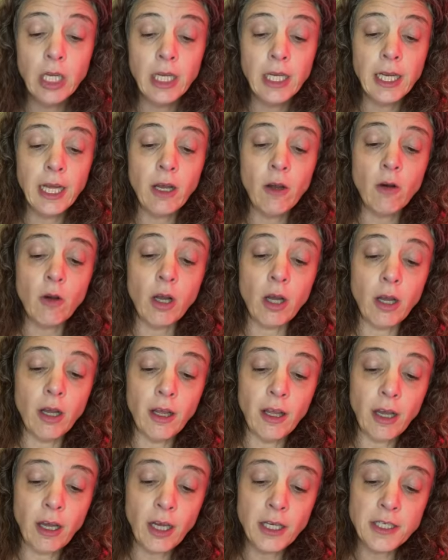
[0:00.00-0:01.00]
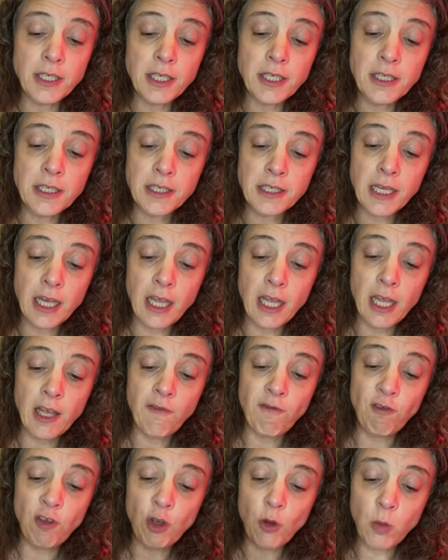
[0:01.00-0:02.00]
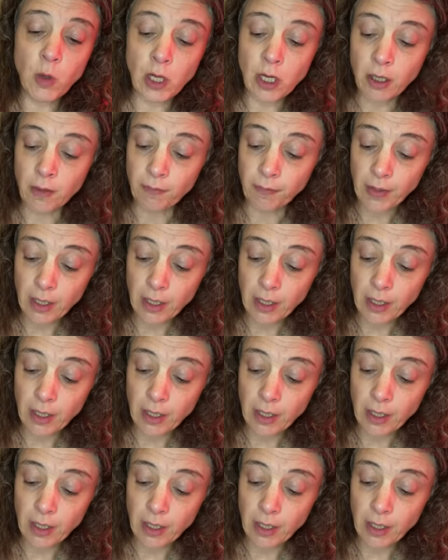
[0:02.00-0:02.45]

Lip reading: Now, I did say if you were